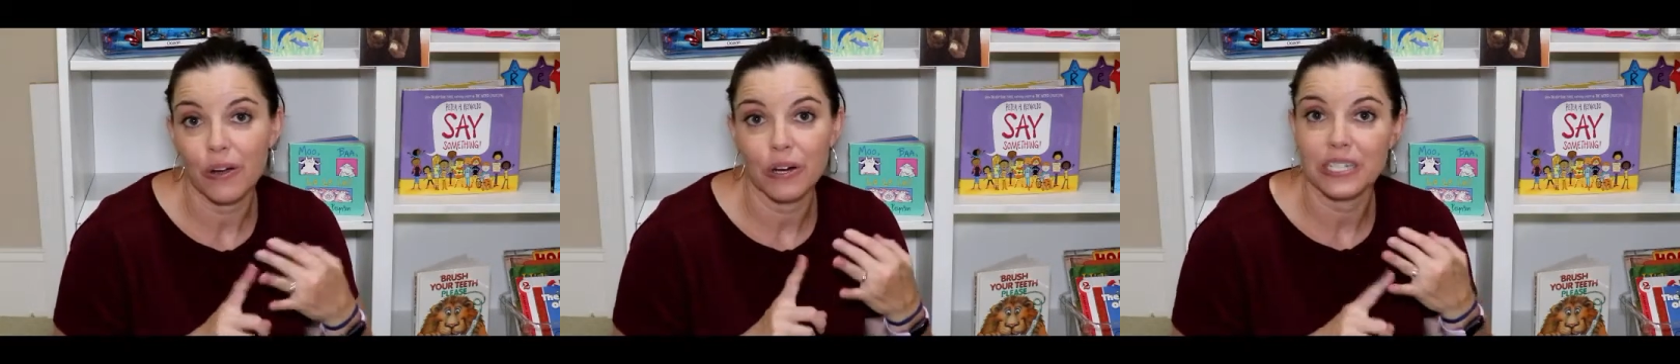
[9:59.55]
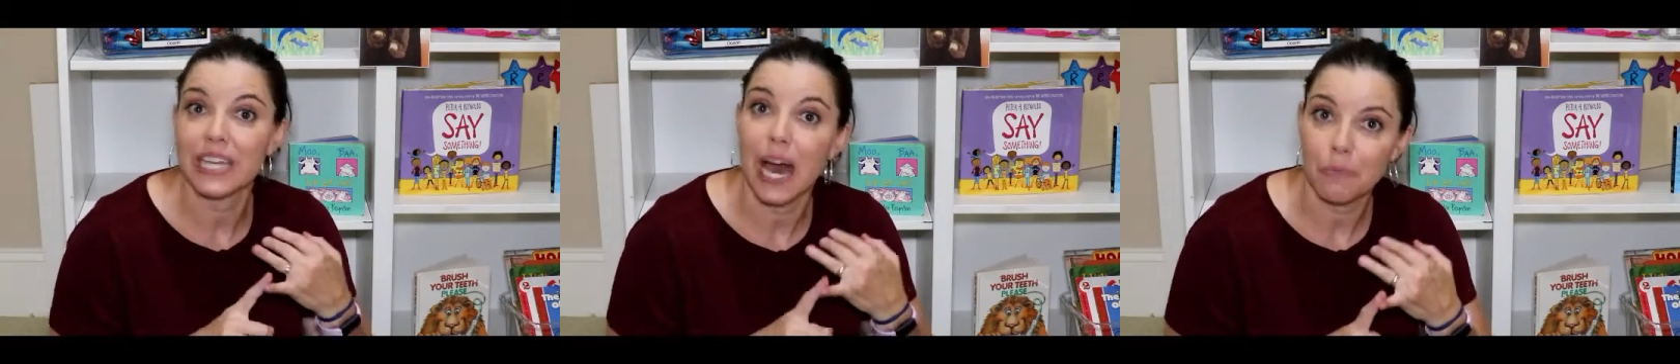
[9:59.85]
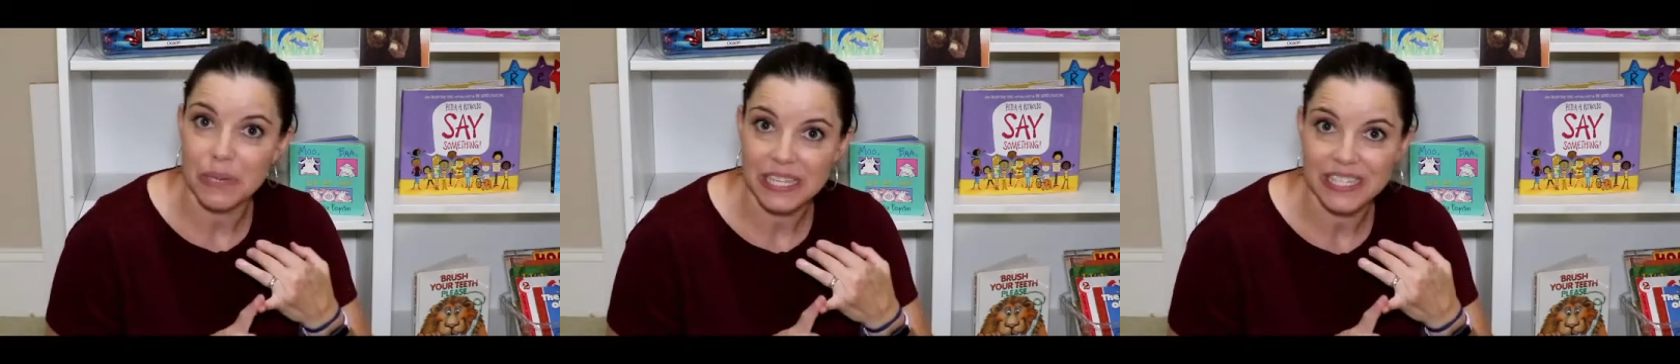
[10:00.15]
or
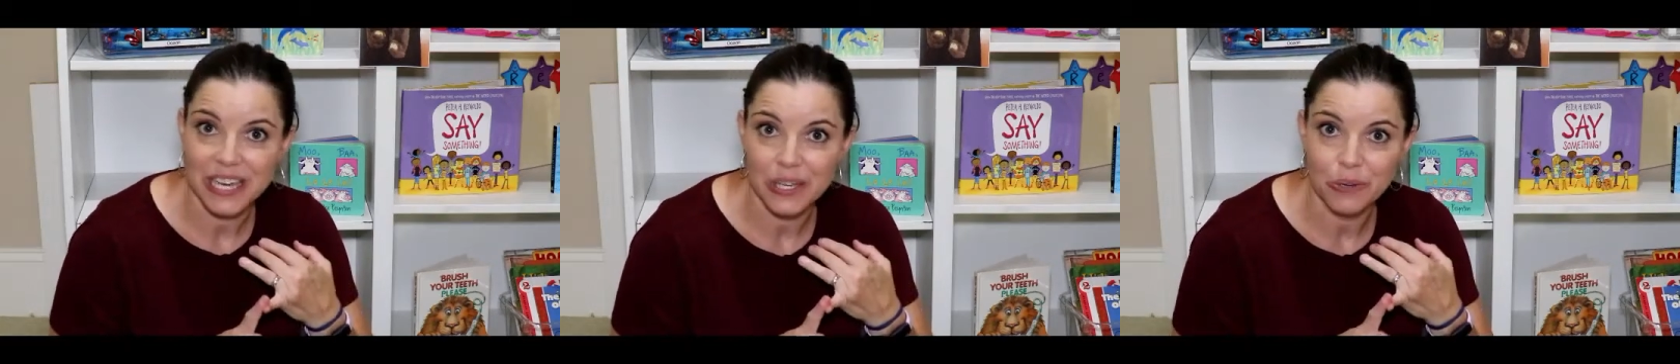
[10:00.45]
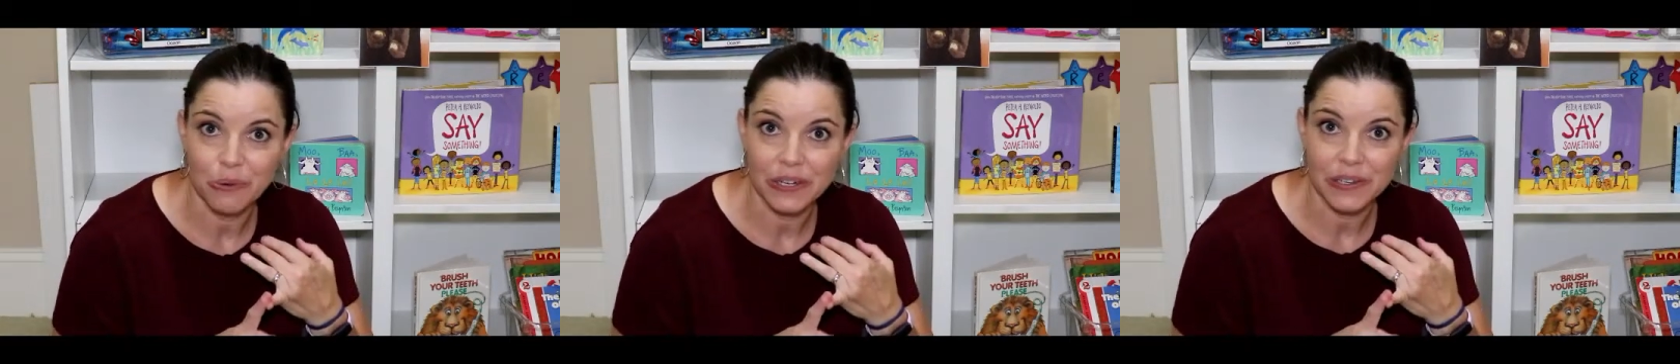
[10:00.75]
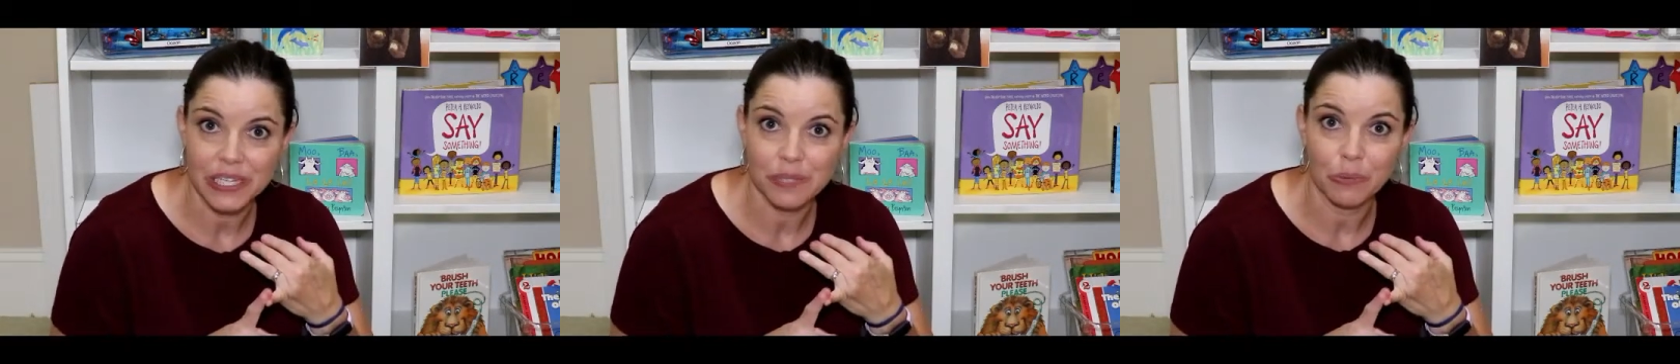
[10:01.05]
topics that you want to
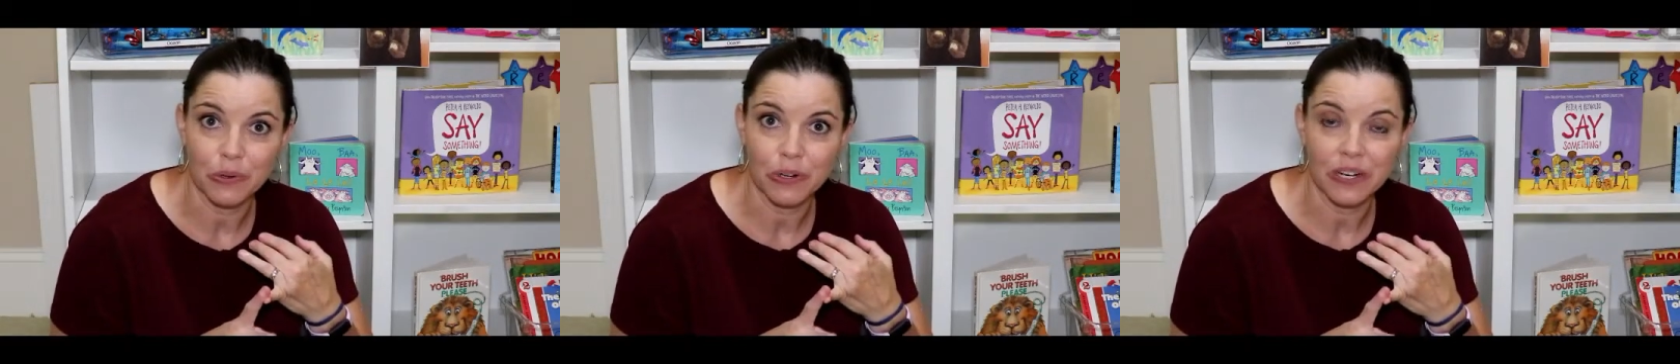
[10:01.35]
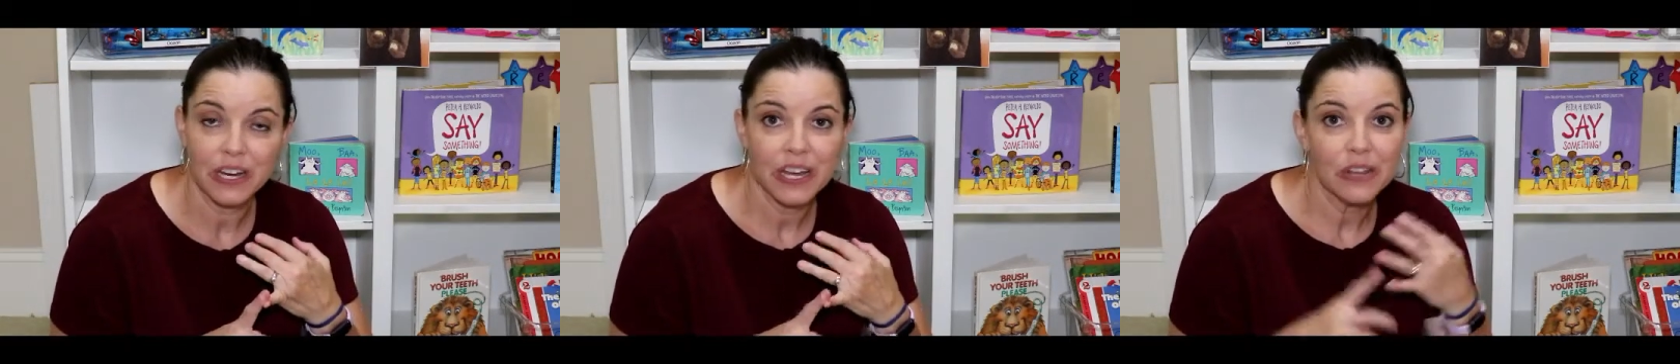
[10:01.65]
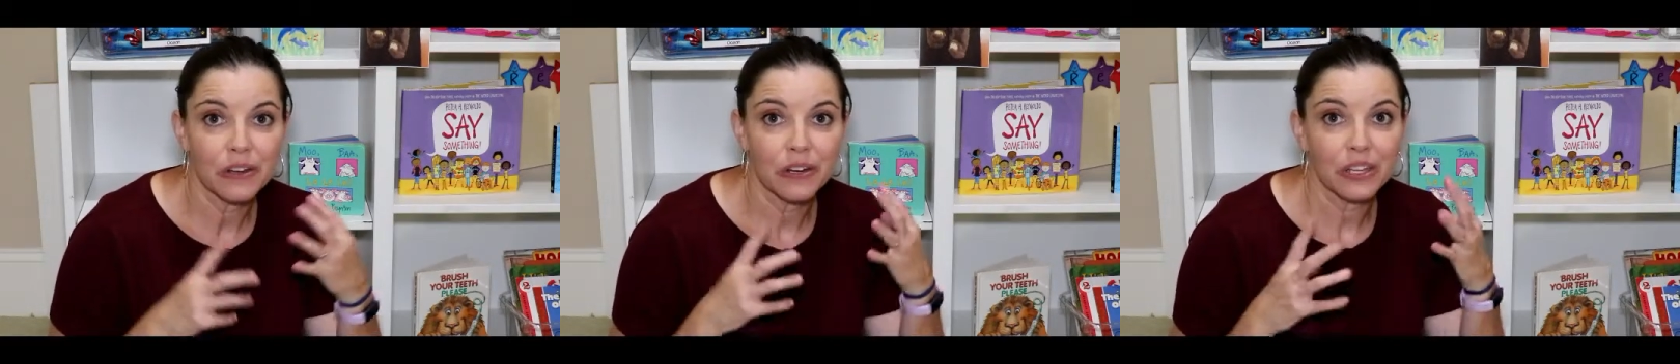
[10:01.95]
explore.
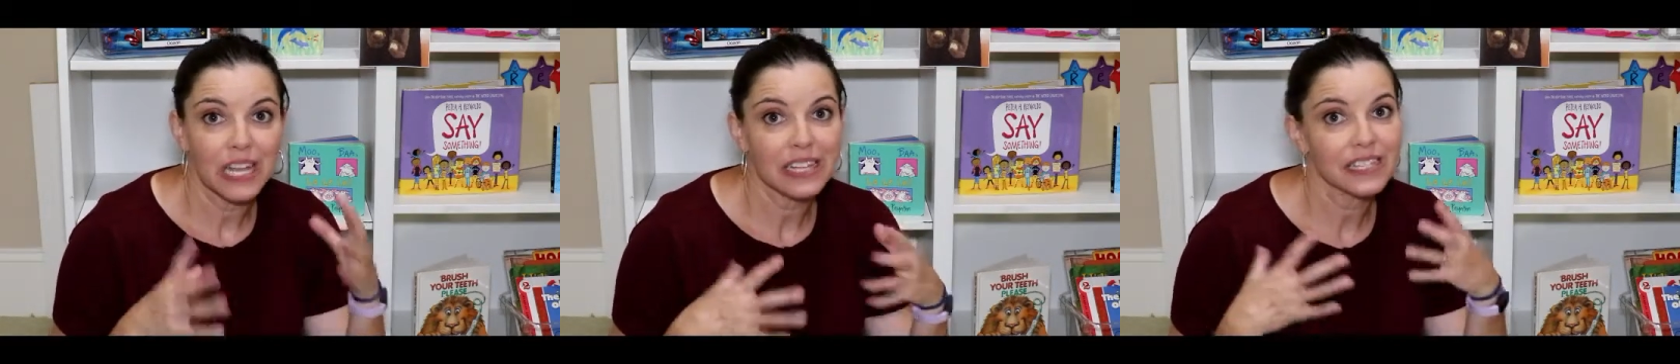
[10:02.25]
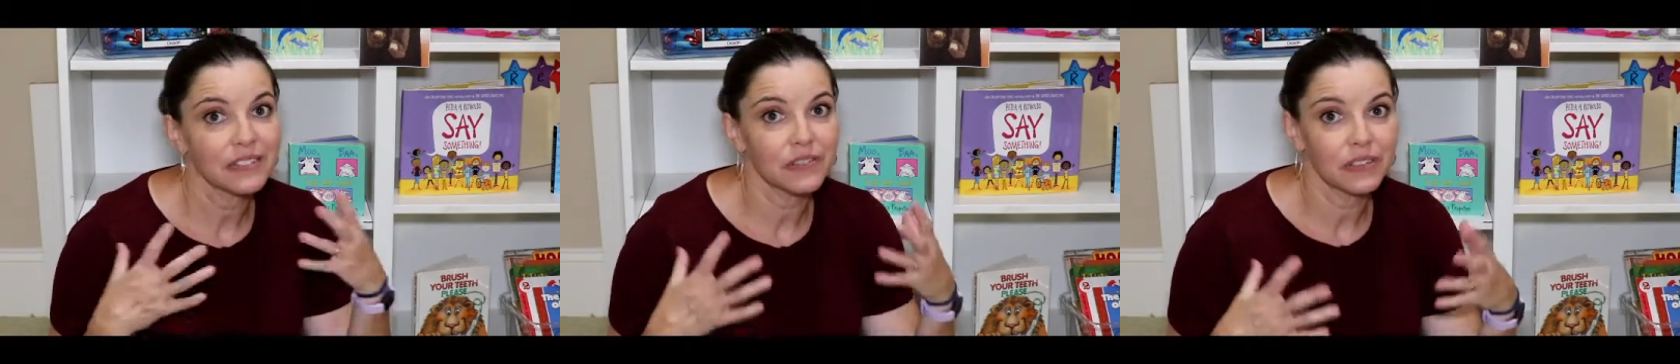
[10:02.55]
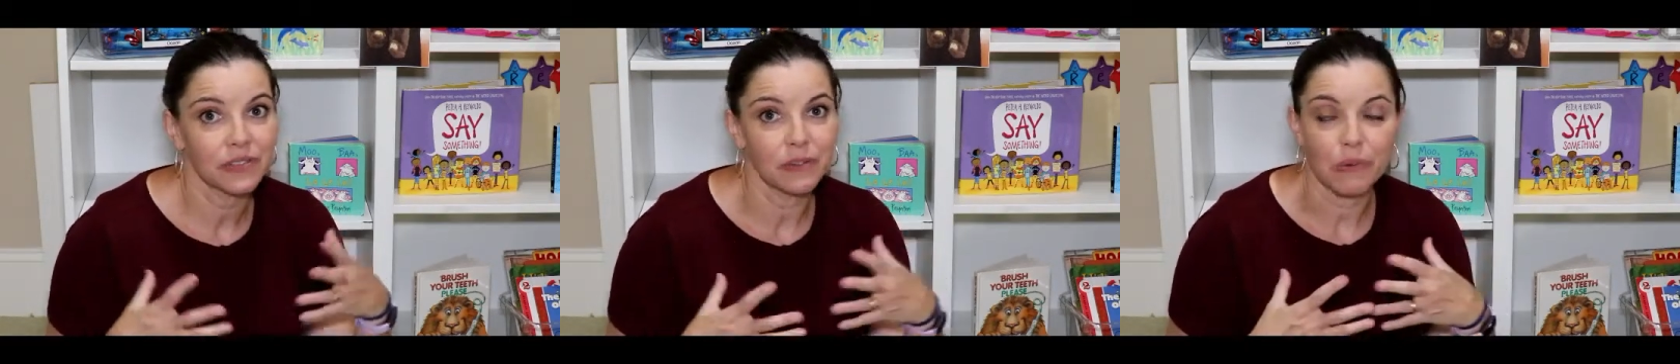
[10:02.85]
There are lots of different